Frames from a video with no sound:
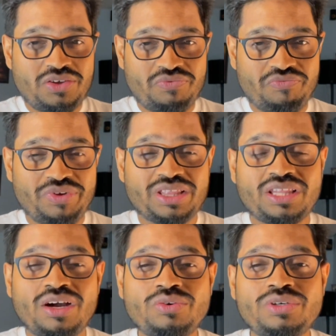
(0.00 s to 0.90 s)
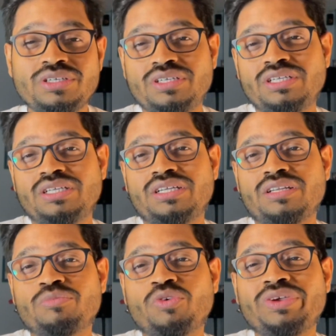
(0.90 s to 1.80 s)
without
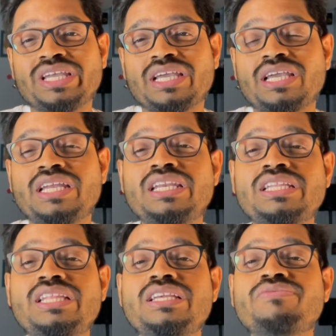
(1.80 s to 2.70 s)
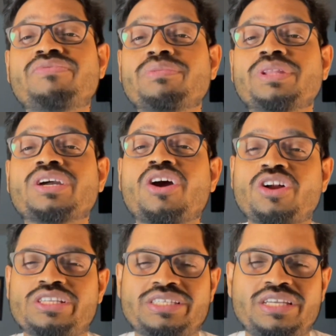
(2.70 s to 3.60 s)
removing anything from the
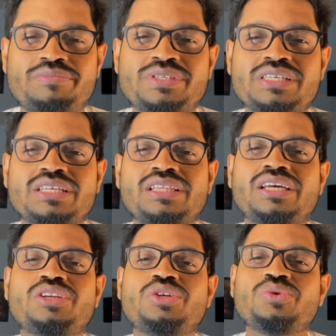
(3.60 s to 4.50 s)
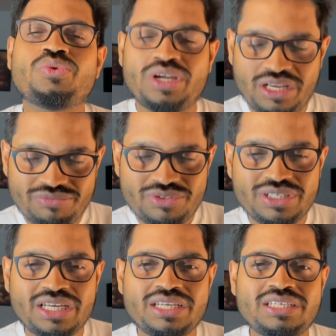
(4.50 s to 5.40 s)
concepts that you have to
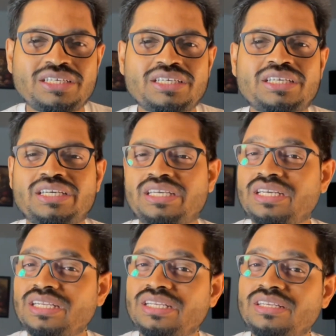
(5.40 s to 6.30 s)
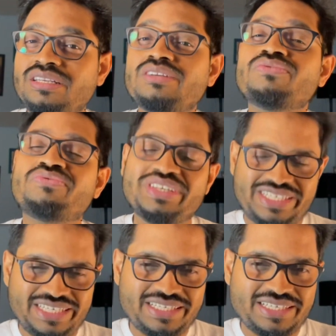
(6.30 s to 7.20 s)
get in
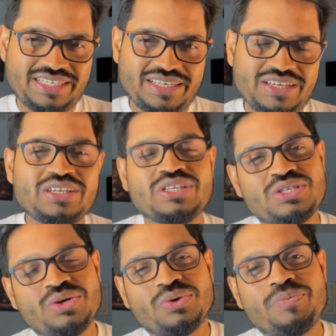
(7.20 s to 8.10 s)
physics. So